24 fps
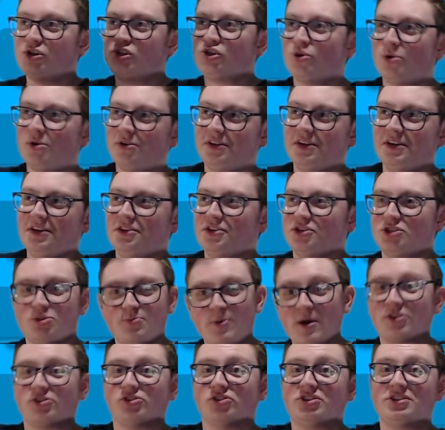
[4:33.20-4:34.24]
surely the
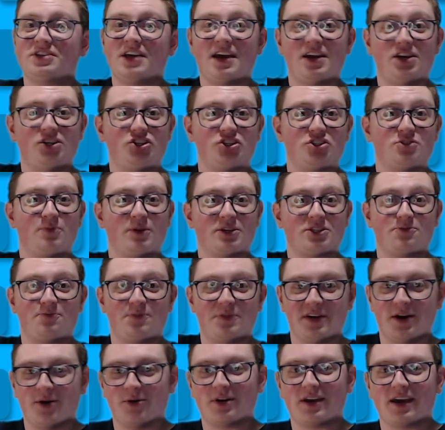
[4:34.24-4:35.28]
special stages must
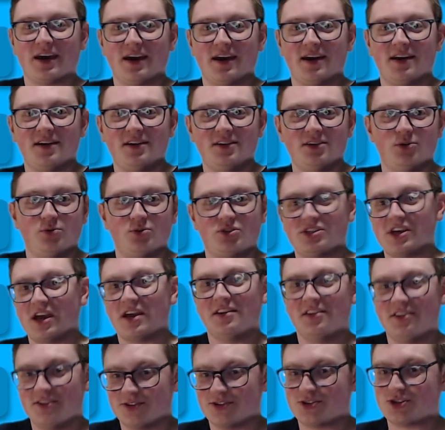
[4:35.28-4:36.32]
be okay, you say
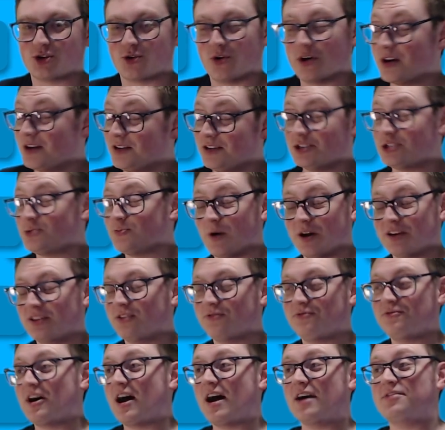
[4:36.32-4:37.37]
to your screen, despite the
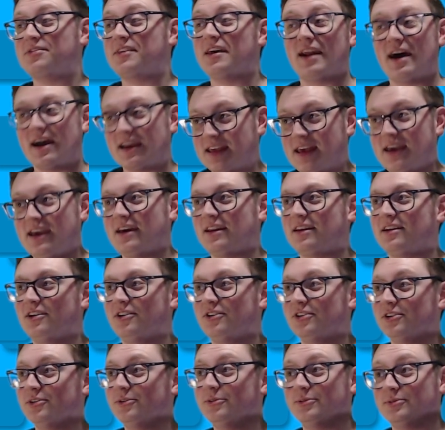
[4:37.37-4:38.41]
fact that I can't
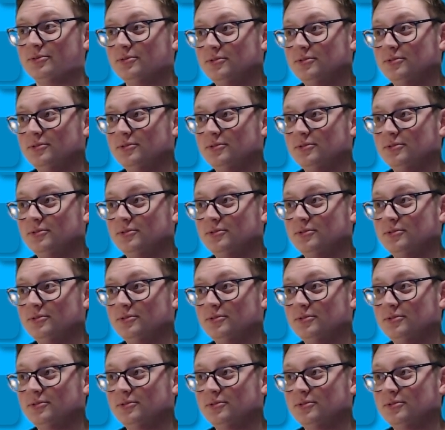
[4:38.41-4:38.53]
hear you.